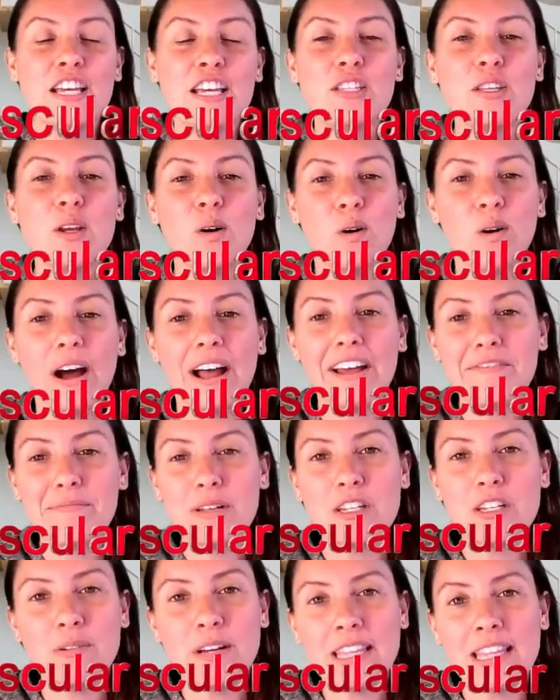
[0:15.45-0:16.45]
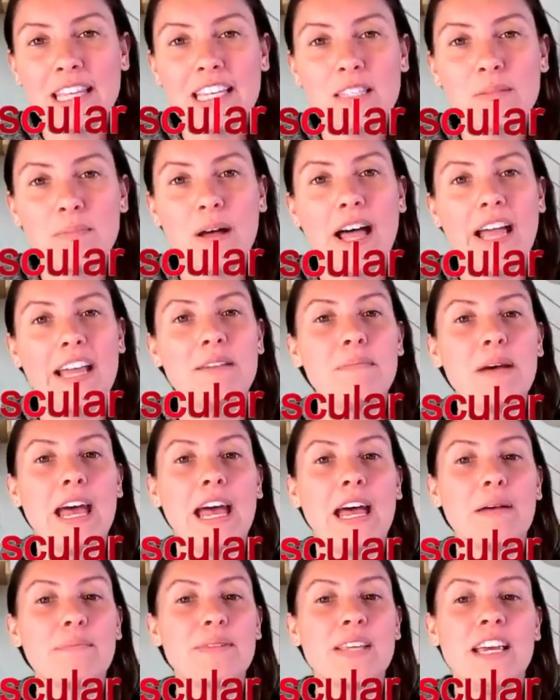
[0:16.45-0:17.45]
So I've been doing these mind
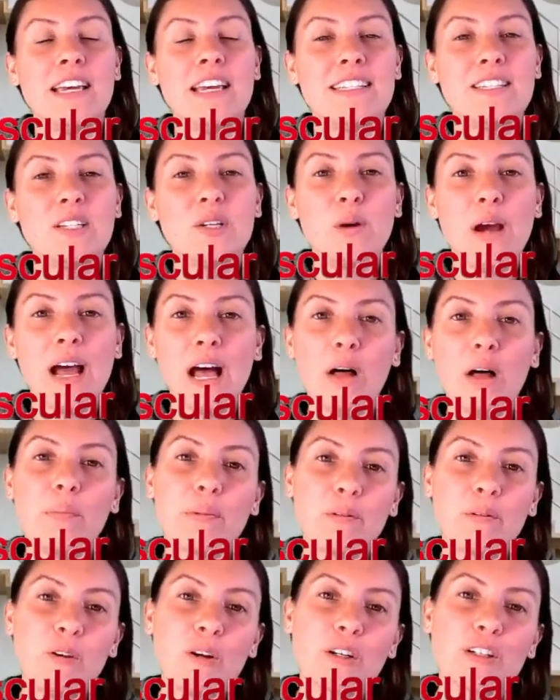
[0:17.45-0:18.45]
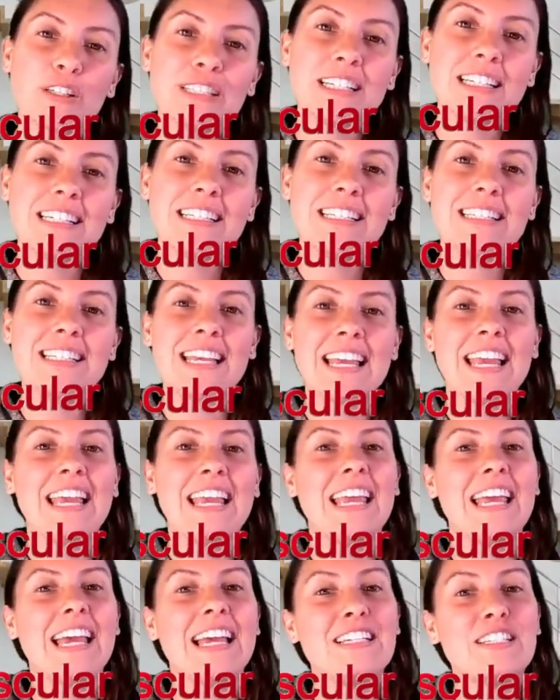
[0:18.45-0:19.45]
maps to help nurses
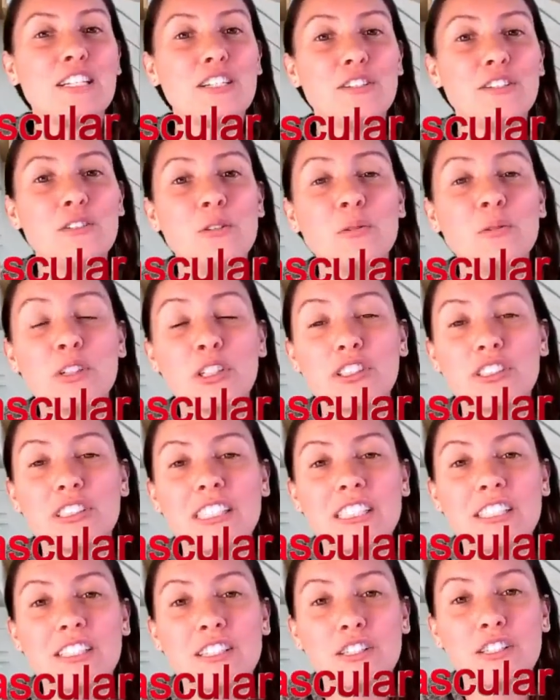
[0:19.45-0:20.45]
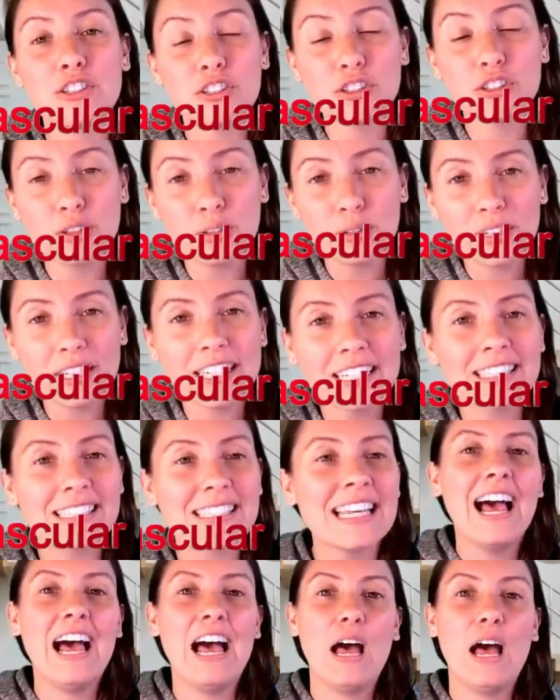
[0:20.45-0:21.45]
and new nursing students